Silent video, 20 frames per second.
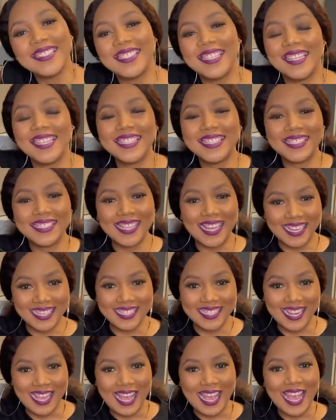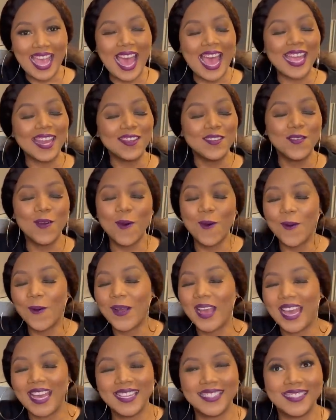It is Sunday. I know,
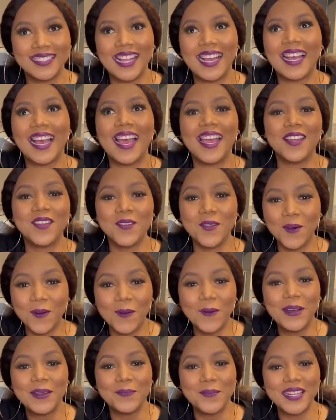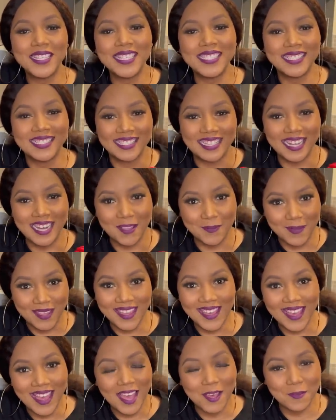guys. Like, I know. What matters is that I'm
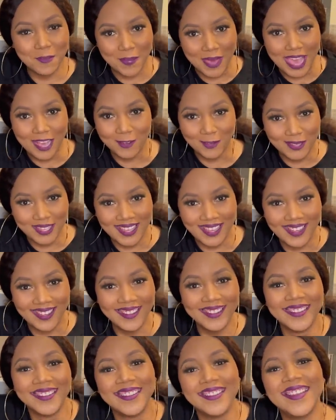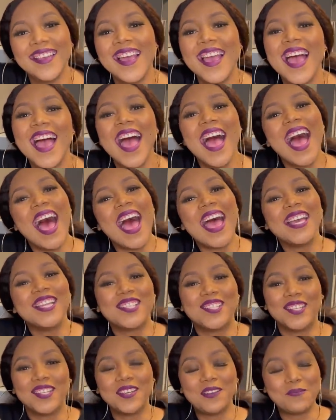here. I'm back, okay? I
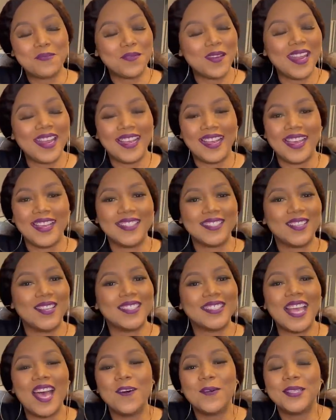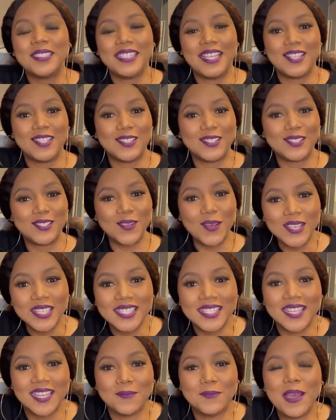took a break because I was
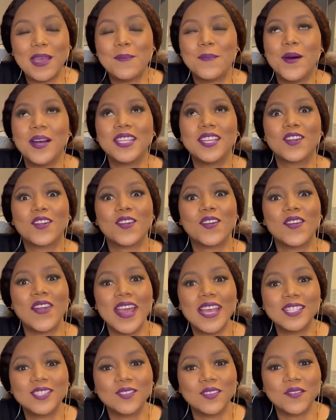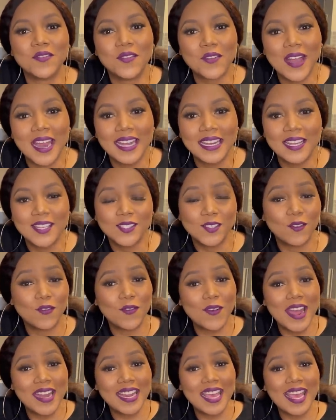exhausted. My body crashed on Friday. So
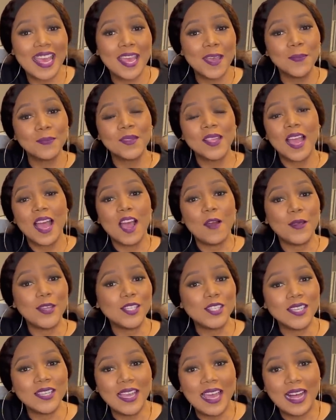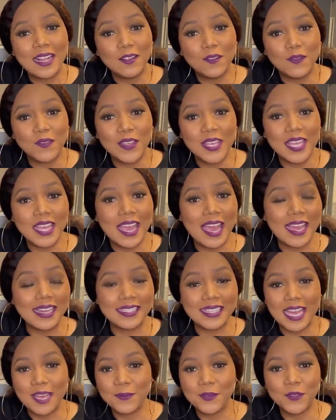Friday, I went to LV and
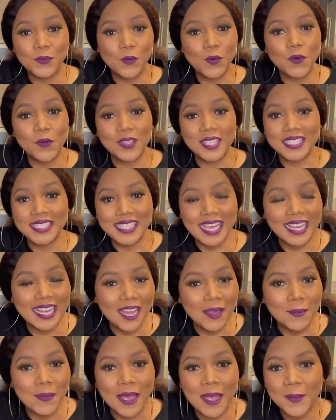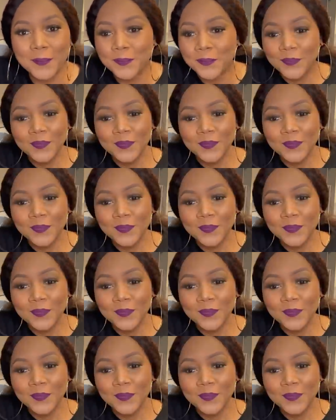Diamond Walk with Ndzalama.